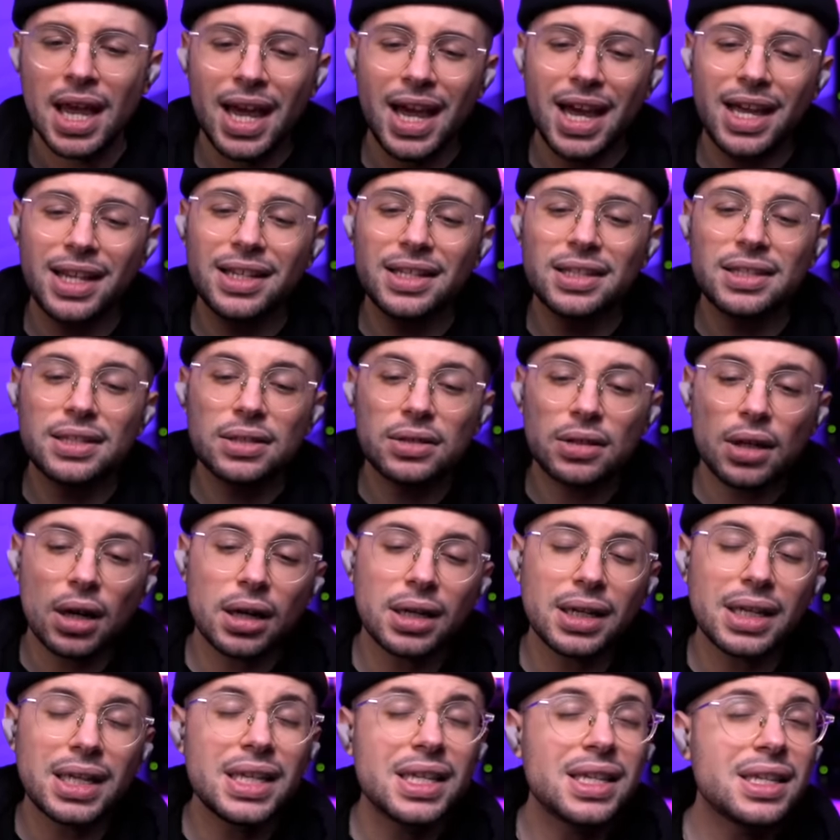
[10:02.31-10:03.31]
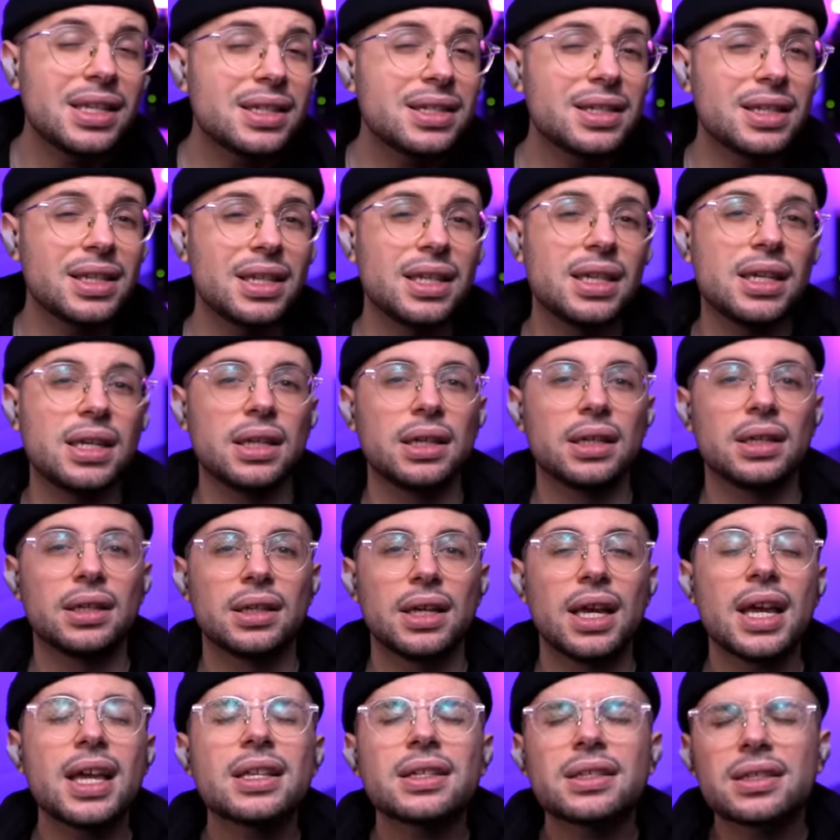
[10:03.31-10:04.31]
And it's not easy.
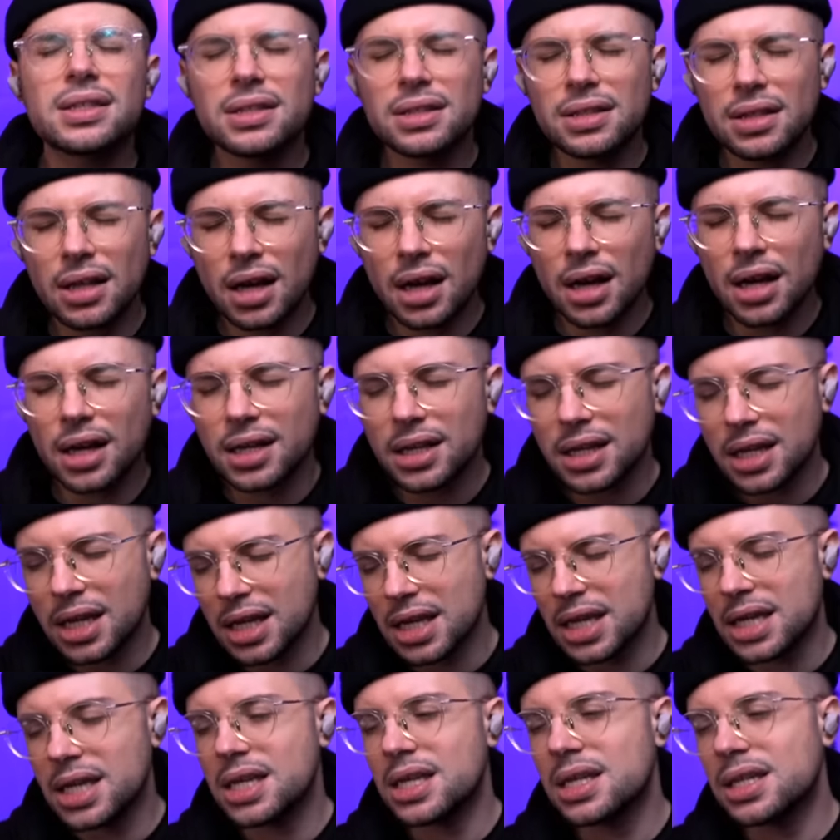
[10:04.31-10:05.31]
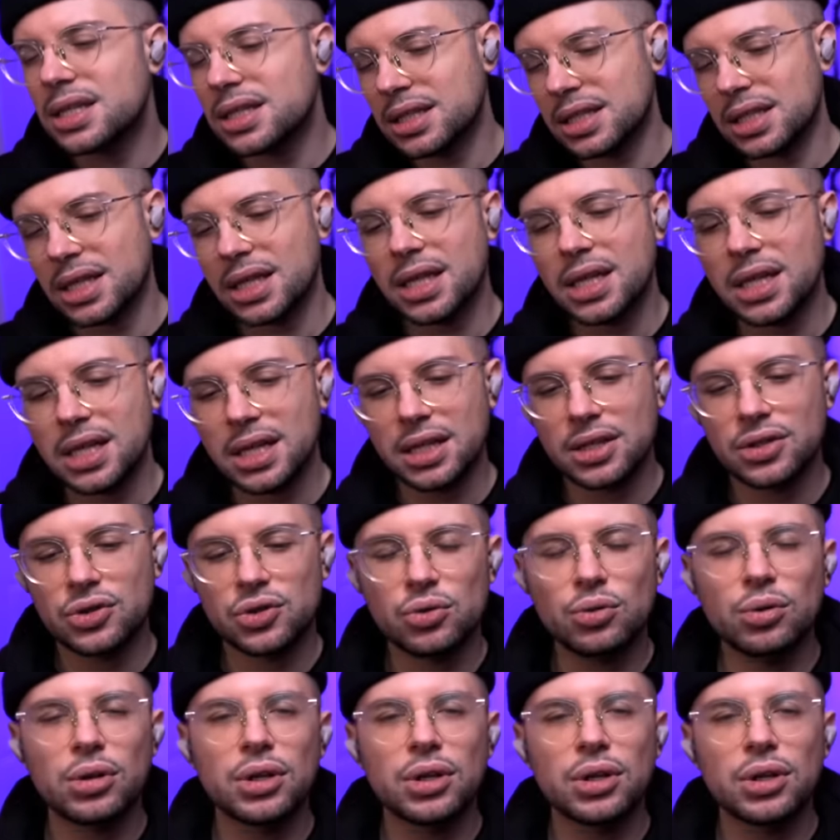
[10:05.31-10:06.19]
It's not easy to